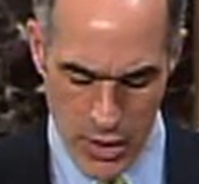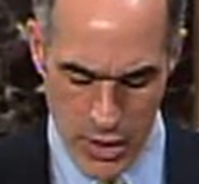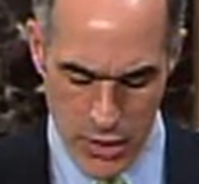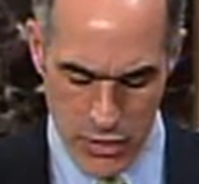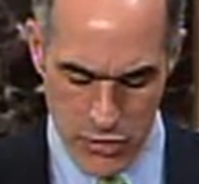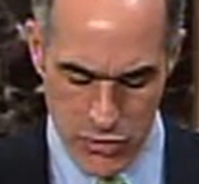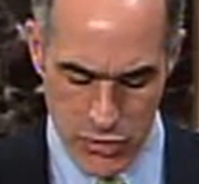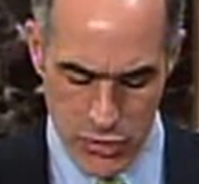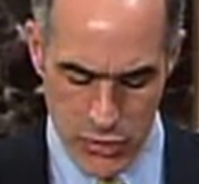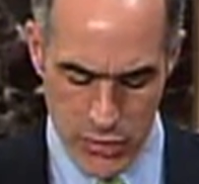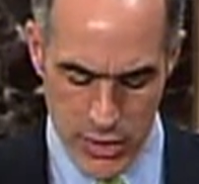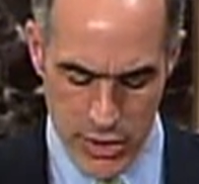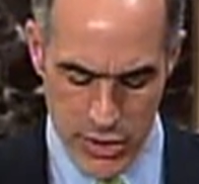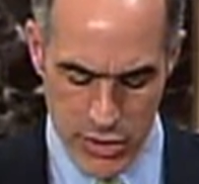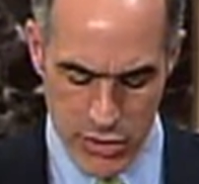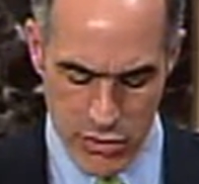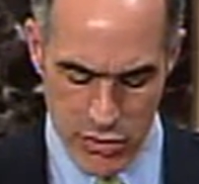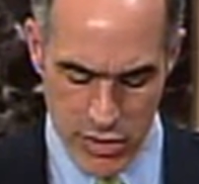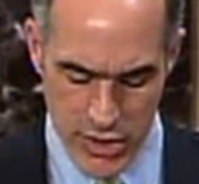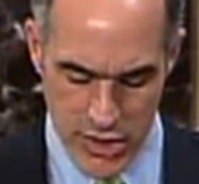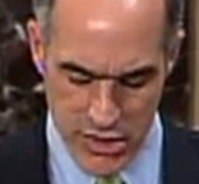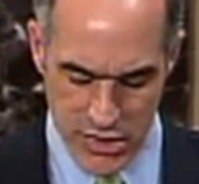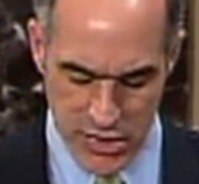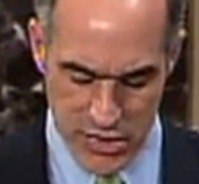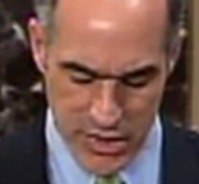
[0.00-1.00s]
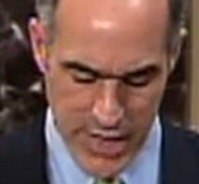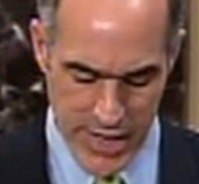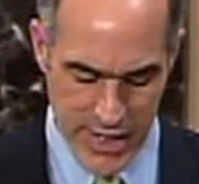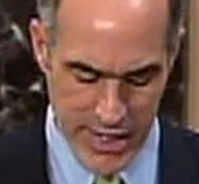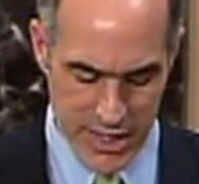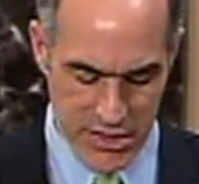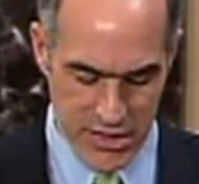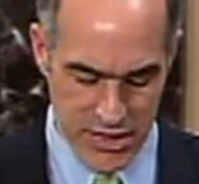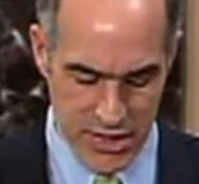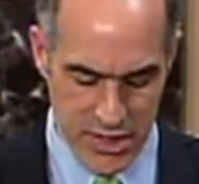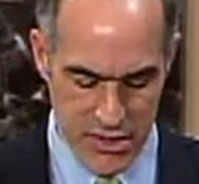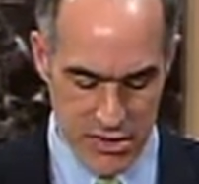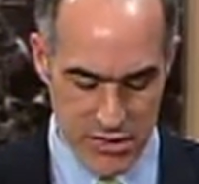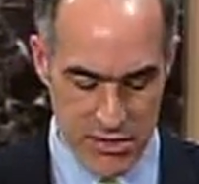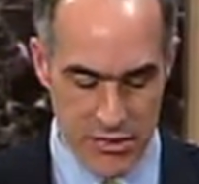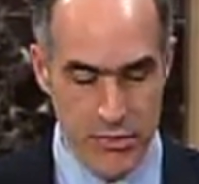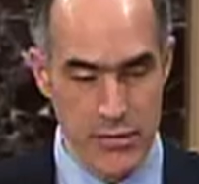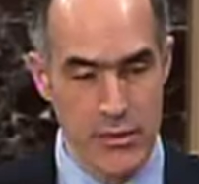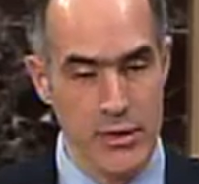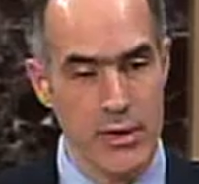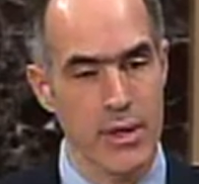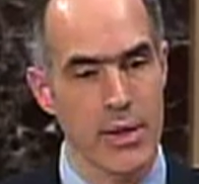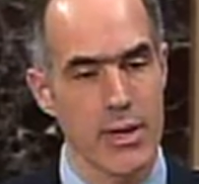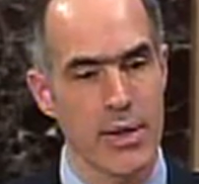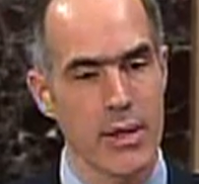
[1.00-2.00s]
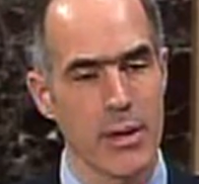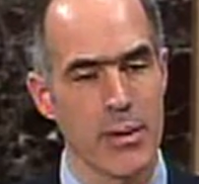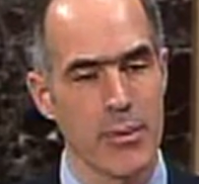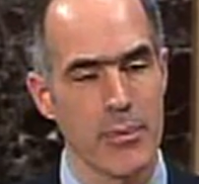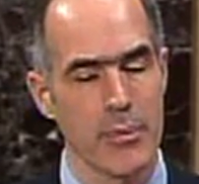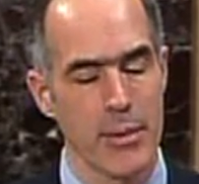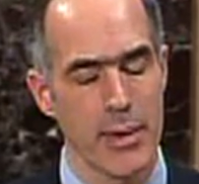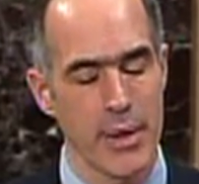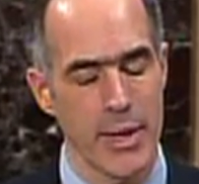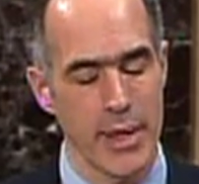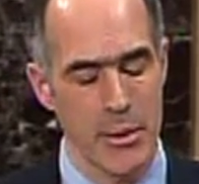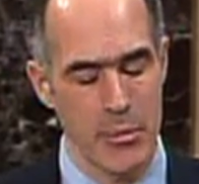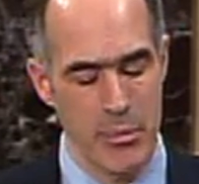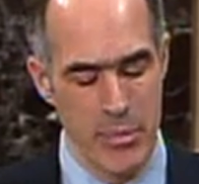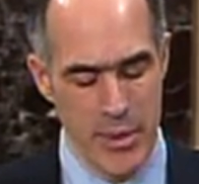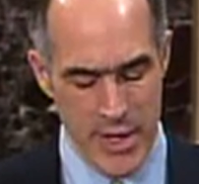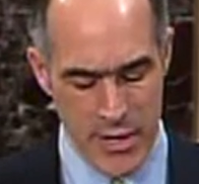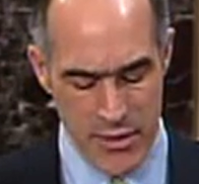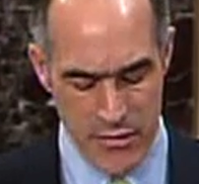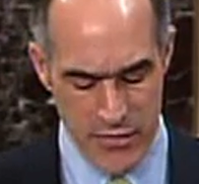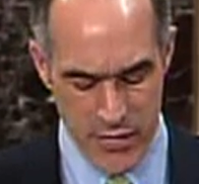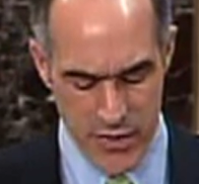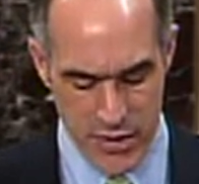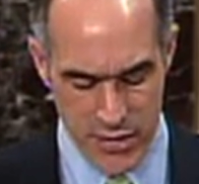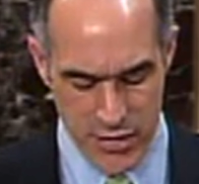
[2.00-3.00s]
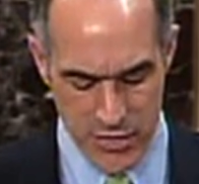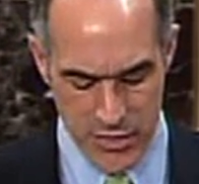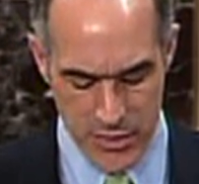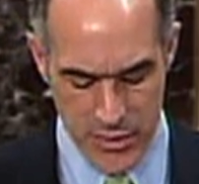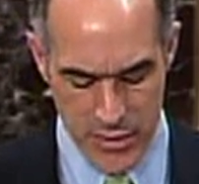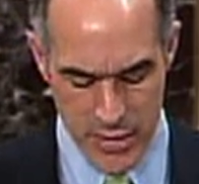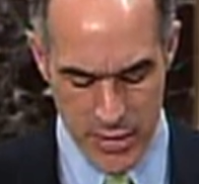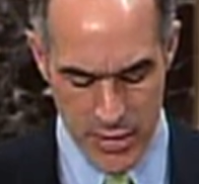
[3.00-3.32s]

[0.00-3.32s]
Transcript: to increase access and benefits